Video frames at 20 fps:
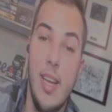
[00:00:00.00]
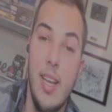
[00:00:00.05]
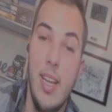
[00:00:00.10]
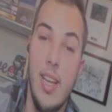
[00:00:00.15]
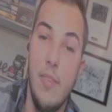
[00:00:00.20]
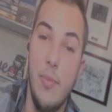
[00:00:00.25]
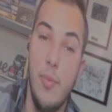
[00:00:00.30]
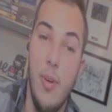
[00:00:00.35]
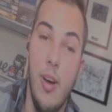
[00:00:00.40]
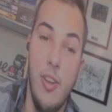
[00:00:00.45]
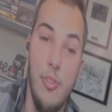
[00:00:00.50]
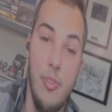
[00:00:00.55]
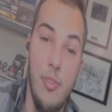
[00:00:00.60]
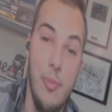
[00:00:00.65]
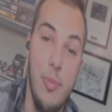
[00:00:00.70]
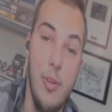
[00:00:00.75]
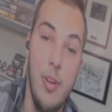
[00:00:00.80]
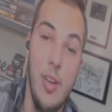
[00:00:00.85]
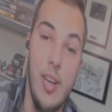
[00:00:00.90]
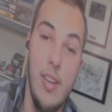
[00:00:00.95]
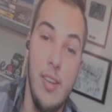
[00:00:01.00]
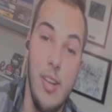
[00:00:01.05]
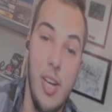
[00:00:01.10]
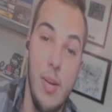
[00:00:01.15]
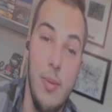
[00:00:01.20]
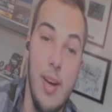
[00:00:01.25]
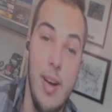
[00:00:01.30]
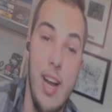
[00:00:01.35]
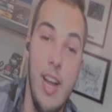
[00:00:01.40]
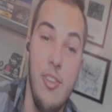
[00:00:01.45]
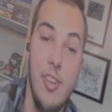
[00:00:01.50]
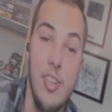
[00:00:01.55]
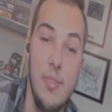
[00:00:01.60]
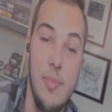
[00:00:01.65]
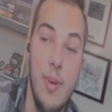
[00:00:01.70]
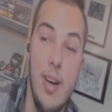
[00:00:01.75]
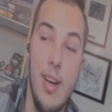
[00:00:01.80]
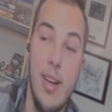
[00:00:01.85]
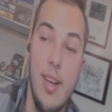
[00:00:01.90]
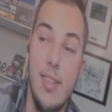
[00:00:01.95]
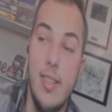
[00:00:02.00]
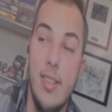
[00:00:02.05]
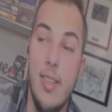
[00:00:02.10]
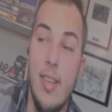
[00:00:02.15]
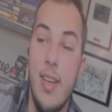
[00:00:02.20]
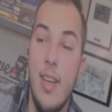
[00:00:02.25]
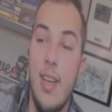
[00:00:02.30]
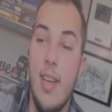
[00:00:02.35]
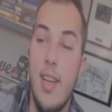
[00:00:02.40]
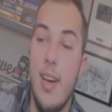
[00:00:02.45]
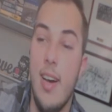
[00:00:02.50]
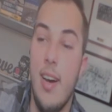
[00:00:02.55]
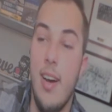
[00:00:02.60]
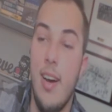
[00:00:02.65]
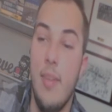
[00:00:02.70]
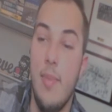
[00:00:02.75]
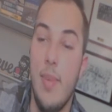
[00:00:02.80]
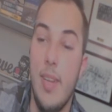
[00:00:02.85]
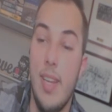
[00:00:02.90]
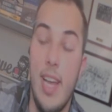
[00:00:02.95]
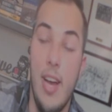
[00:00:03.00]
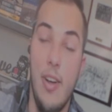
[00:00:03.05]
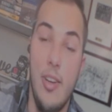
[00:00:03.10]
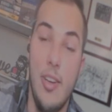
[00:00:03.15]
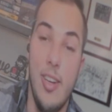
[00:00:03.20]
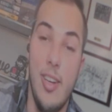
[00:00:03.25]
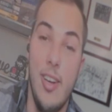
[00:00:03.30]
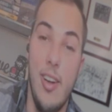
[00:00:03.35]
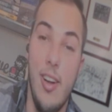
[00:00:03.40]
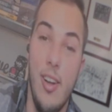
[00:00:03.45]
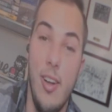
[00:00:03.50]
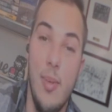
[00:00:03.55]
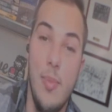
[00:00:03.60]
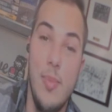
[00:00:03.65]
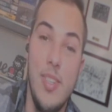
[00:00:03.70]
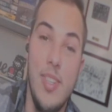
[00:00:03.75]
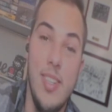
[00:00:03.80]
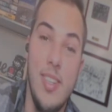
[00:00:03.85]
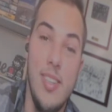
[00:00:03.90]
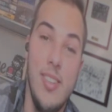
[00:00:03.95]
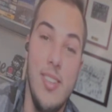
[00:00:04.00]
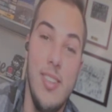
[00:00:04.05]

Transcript: You have to watch what you're putting in carbohydrates wise um, and count your carbs. And